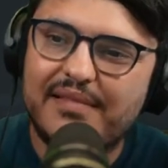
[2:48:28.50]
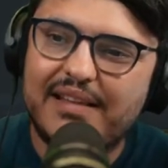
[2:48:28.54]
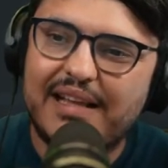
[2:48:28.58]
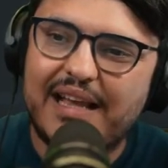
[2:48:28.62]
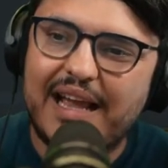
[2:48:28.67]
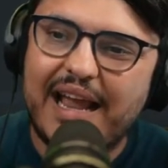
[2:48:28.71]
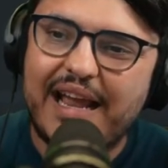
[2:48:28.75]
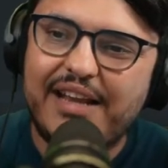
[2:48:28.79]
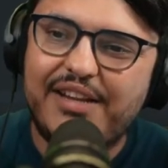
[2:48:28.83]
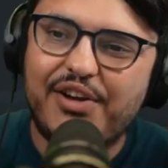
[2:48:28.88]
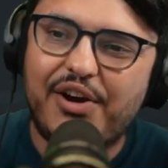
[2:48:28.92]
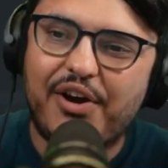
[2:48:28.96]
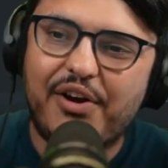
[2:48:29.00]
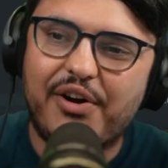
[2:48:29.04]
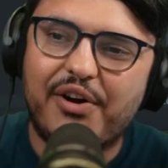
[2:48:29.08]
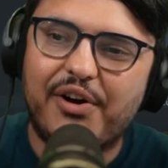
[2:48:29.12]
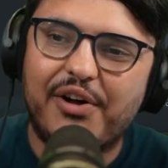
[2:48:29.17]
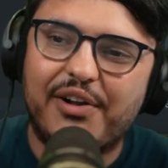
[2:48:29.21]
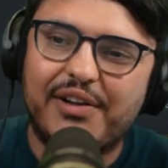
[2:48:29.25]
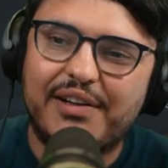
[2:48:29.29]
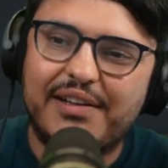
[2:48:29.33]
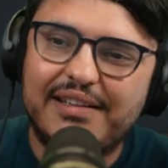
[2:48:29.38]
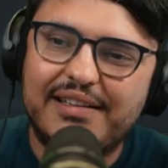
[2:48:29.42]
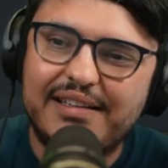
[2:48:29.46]
Hey
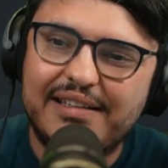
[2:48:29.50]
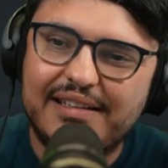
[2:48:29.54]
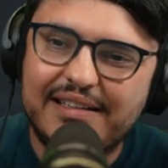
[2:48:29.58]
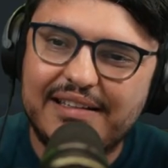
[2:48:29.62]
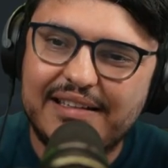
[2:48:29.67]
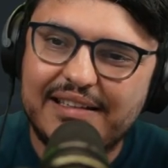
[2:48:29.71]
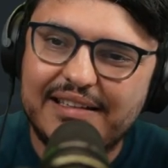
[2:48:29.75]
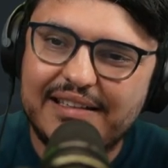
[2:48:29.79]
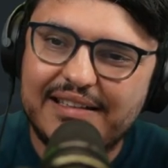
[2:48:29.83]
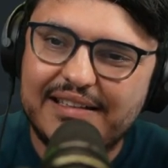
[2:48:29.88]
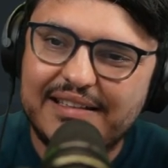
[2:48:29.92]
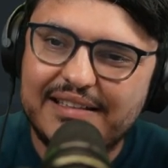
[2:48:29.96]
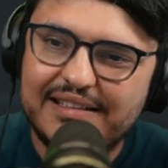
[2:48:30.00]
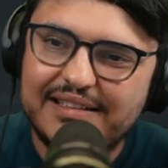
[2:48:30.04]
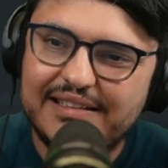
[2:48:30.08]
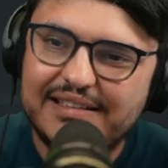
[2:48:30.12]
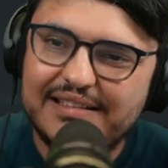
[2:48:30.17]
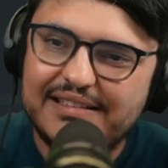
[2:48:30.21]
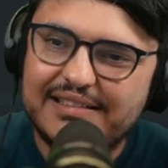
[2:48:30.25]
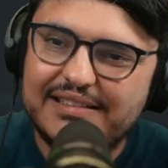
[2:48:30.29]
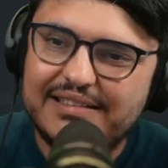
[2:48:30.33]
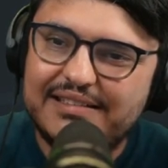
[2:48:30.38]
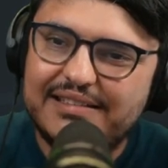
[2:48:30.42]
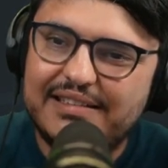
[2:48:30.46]
Toggle!
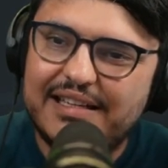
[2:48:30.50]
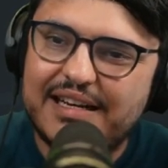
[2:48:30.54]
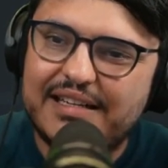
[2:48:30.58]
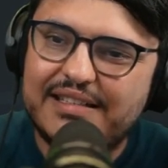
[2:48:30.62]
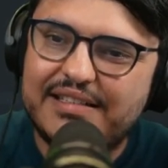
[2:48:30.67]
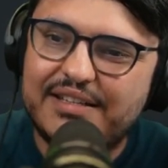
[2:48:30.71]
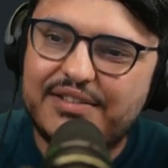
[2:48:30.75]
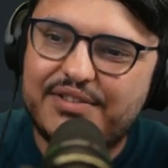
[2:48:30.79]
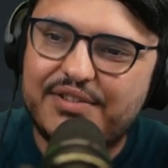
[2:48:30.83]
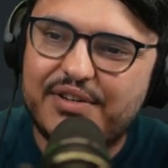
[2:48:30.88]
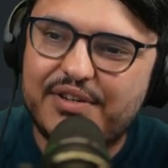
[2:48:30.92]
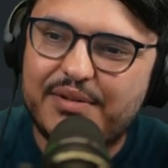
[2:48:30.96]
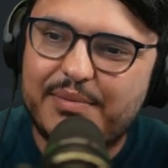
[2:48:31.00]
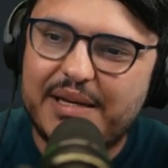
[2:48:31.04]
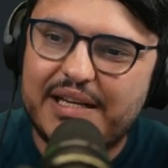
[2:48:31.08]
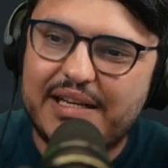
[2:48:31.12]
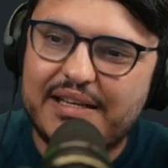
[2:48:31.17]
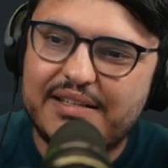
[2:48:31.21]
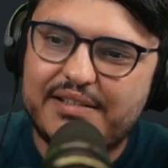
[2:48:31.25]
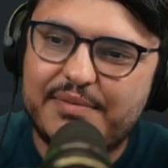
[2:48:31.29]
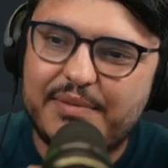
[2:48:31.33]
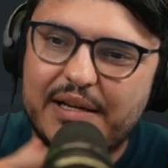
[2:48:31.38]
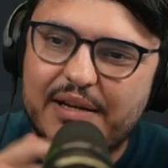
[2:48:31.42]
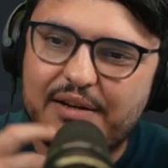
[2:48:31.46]
That sounds good, but I
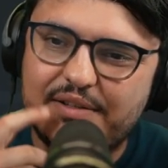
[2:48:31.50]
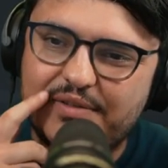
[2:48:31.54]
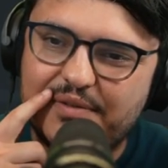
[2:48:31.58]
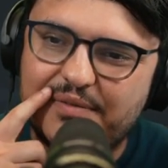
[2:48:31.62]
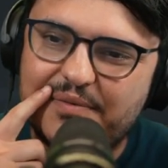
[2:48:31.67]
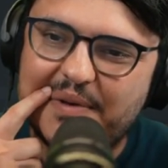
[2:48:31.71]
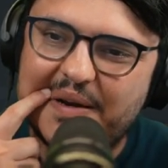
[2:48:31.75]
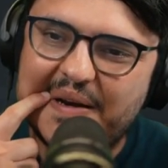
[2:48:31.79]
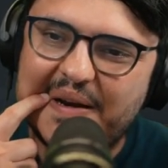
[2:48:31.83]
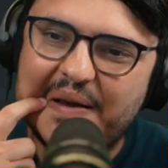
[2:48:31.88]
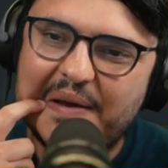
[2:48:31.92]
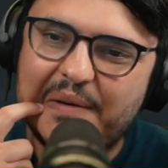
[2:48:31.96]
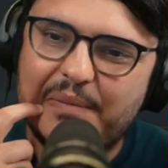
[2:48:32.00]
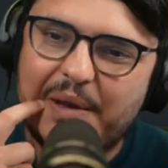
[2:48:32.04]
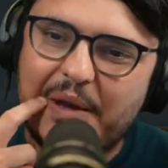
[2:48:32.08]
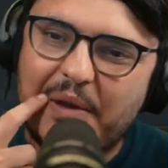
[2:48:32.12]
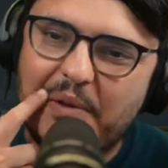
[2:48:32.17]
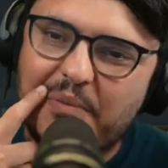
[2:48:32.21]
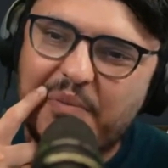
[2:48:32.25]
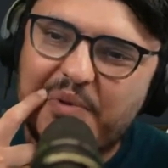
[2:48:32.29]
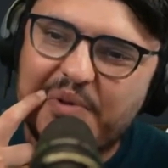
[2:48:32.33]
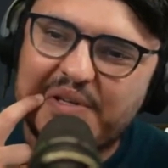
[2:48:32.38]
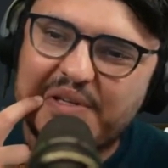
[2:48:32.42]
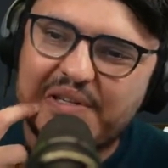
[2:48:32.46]
didn't spend lots of money on my
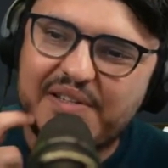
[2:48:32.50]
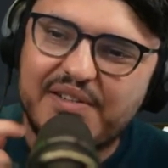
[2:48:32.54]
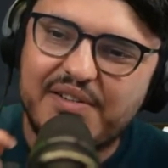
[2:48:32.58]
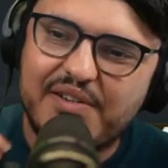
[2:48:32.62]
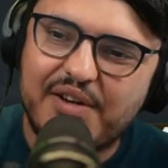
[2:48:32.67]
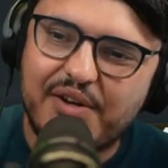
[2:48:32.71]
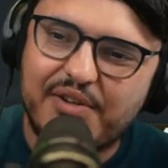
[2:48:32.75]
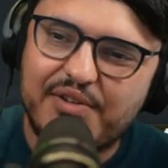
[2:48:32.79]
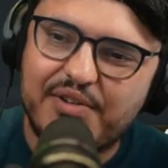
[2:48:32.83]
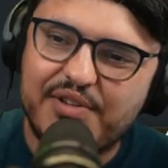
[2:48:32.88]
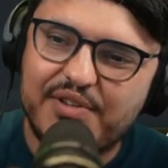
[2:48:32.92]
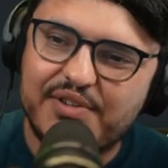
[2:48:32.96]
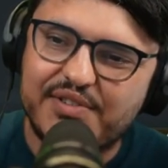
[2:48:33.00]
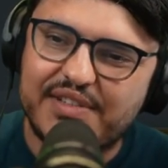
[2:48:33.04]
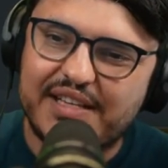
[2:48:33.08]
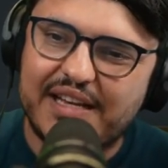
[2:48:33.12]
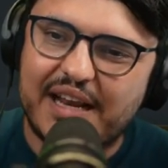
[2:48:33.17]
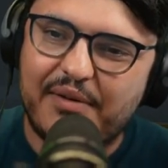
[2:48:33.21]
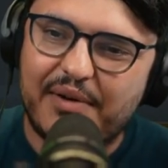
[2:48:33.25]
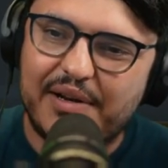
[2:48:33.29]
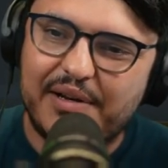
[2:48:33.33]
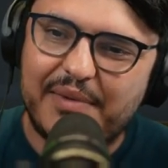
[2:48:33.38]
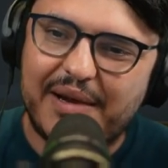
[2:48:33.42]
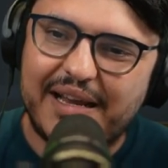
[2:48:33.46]
computer not to use it. I
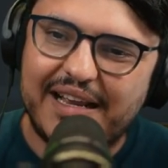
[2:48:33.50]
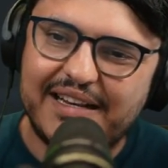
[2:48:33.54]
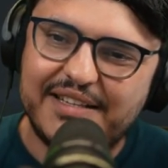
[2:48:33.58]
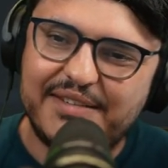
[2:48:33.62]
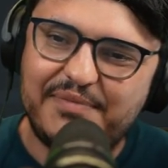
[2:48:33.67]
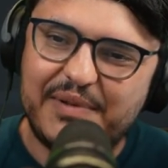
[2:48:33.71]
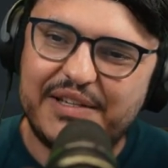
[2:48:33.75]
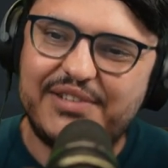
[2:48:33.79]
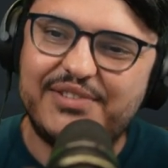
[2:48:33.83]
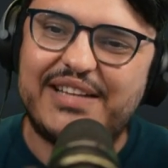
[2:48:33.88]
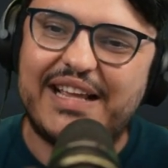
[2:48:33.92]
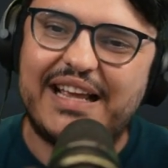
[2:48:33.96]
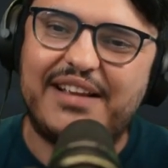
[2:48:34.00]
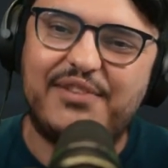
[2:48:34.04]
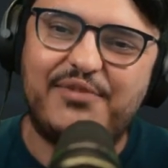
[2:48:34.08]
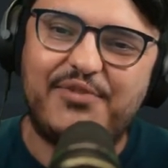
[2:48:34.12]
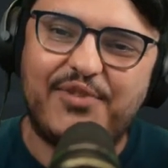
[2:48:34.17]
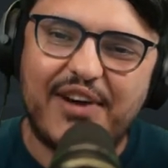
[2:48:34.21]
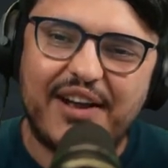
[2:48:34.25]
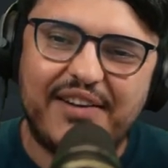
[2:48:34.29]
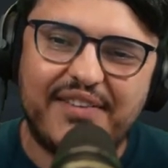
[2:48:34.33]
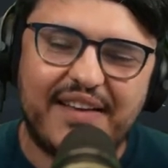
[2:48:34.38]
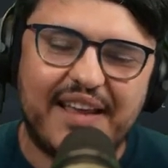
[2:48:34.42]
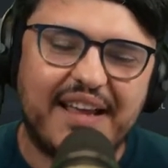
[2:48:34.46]
want my LSP to take
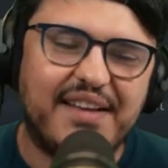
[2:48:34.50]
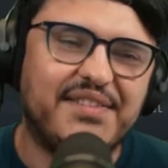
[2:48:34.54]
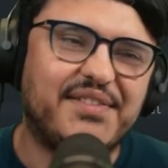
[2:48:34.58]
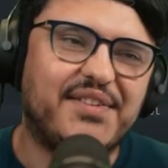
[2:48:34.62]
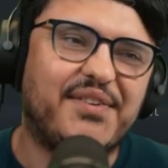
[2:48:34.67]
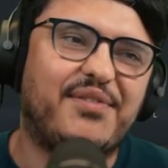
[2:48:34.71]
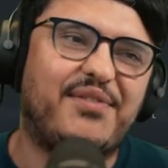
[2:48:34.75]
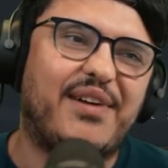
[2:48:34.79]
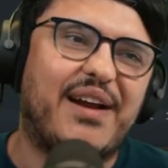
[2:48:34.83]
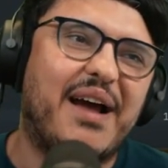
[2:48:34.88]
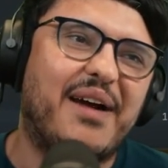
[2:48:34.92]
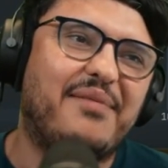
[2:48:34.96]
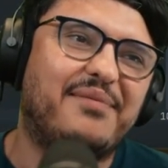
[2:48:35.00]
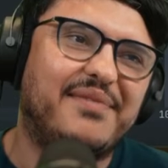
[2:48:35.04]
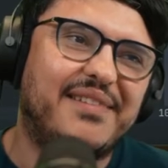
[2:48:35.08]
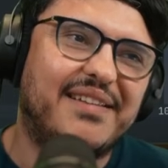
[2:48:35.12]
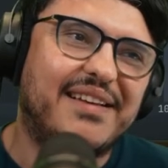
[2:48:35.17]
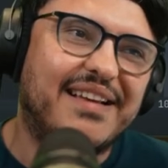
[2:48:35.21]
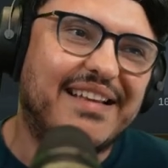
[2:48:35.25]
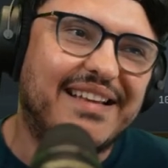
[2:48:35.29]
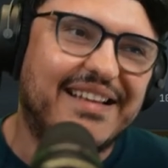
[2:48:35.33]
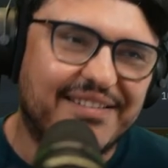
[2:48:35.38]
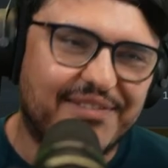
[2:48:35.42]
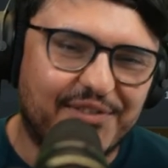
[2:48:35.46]
12 gigs of RAM.
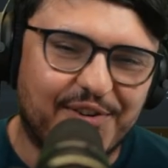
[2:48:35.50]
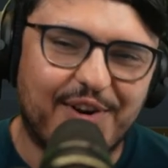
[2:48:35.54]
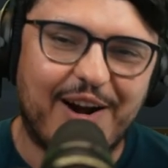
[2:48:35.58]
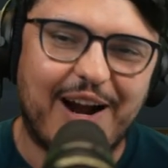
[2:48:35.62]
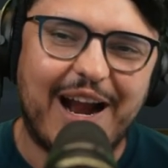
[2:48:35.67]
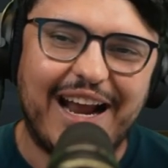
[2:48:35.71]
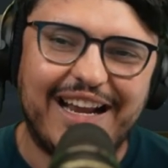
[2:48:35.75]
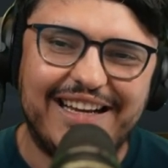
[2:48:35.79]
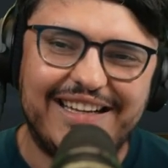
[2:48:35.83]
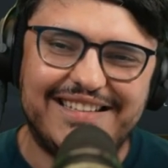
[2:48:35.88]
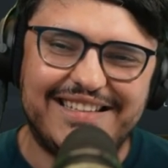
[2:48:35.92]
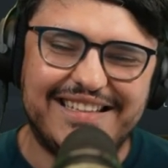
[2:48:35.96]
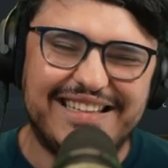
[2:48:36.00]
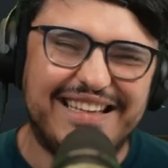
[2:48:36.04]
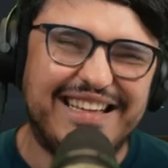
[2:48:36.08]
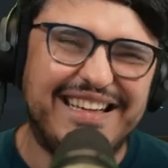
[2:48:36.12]
Right.